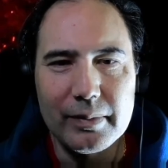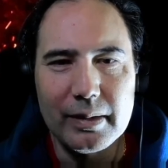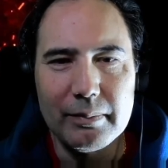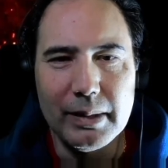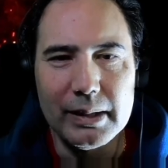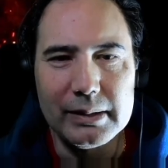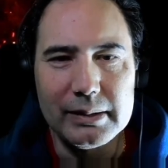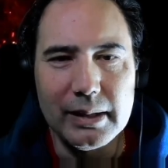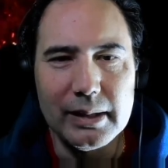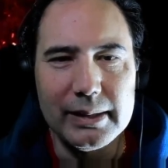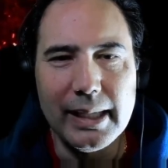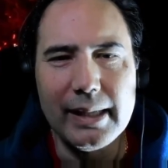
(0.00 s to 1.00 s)
But
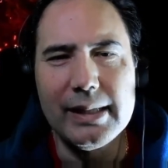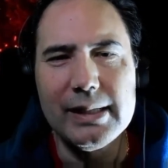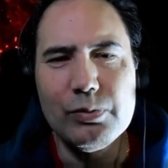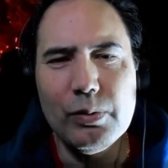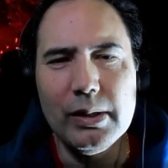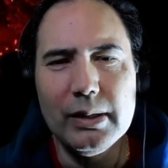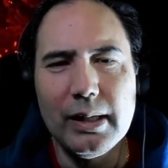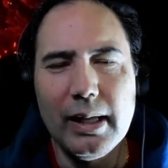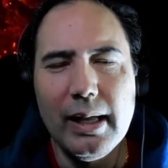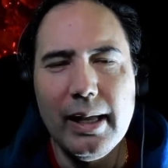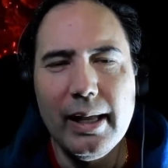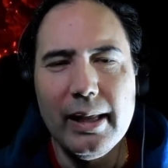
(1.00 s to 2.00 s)
yeah, this one
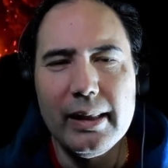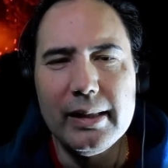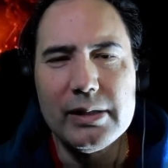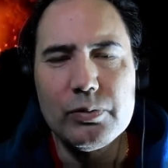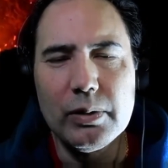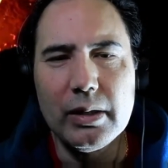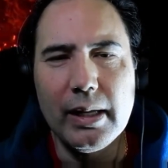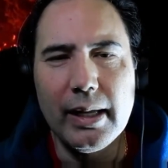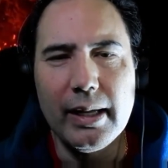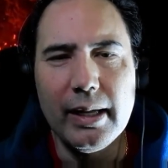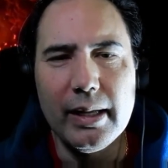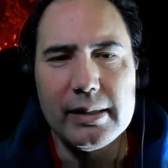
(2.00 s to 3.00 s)

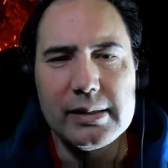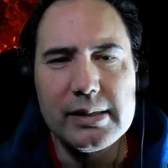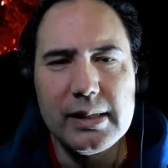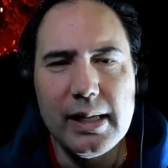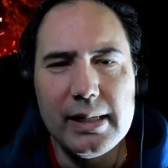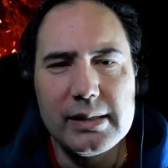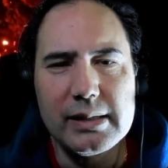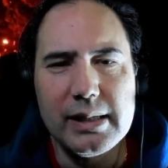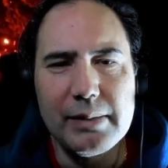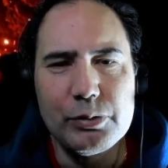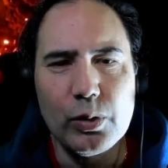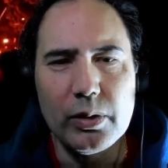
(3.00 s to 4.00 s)
has the
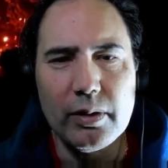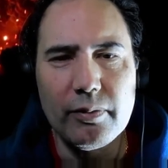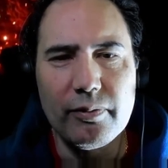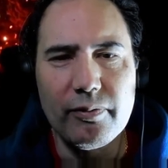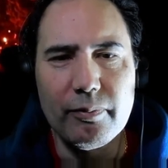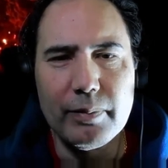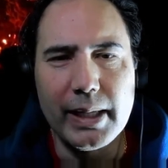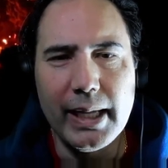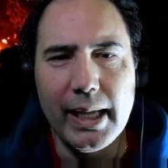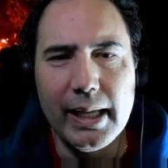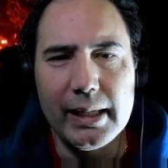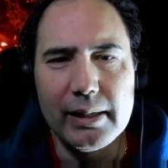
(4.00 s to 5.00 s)
same sort of
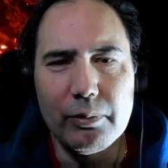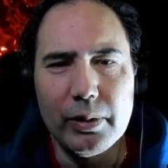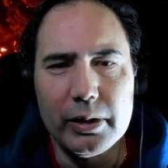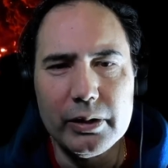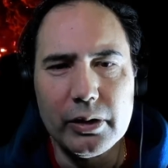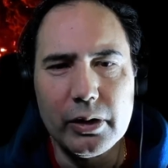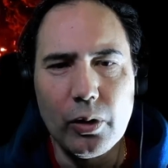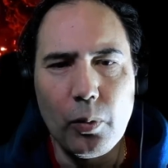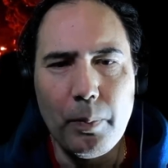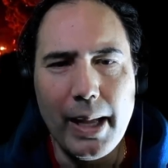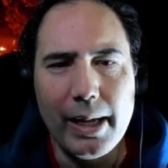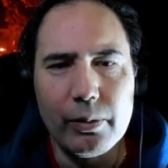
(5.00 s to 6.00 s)
mechanic where you go
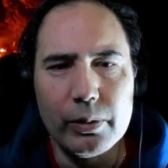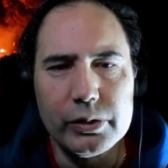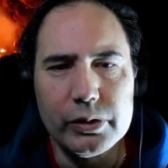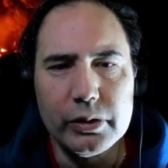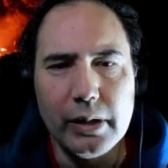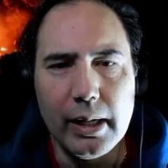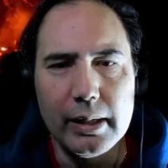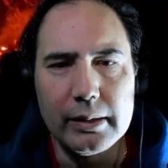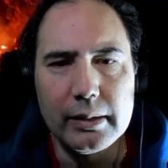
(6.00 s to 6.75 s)
backwards. You're not,